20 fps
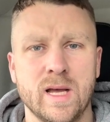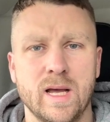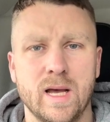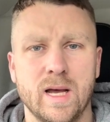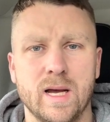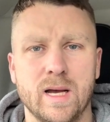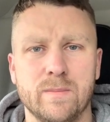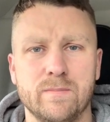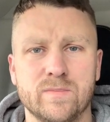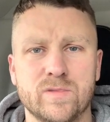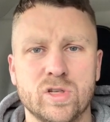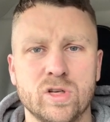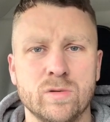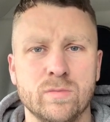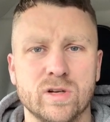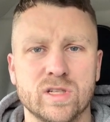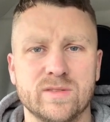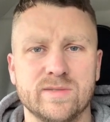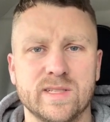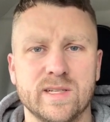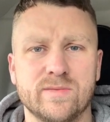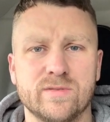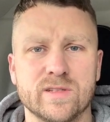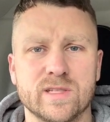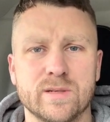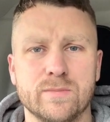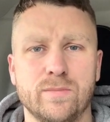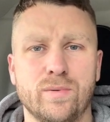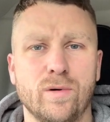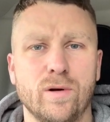um, too much of a
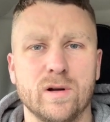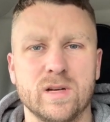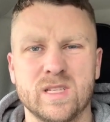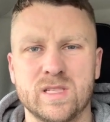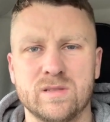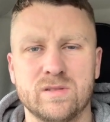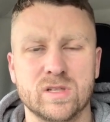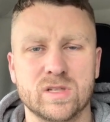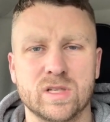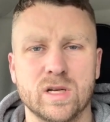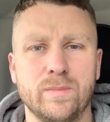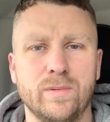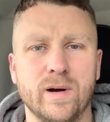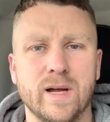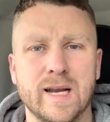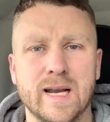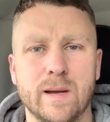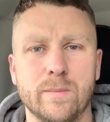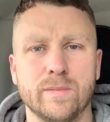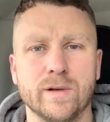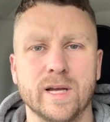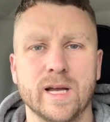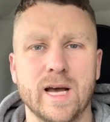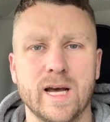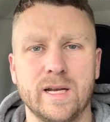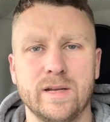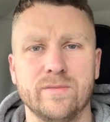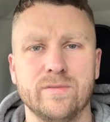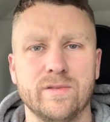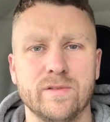difference in price, just going to put a lamp and
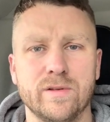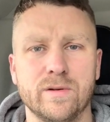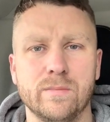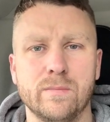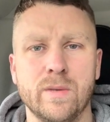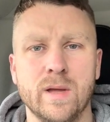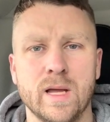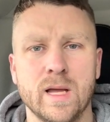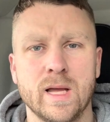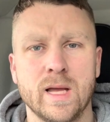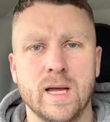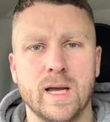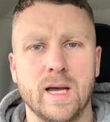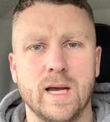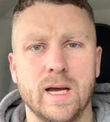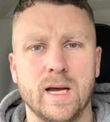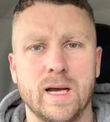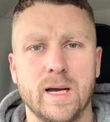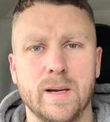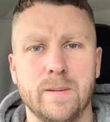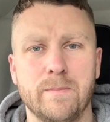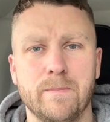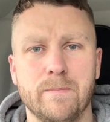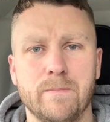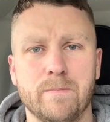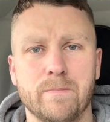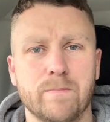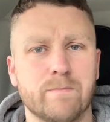can in for them. Um,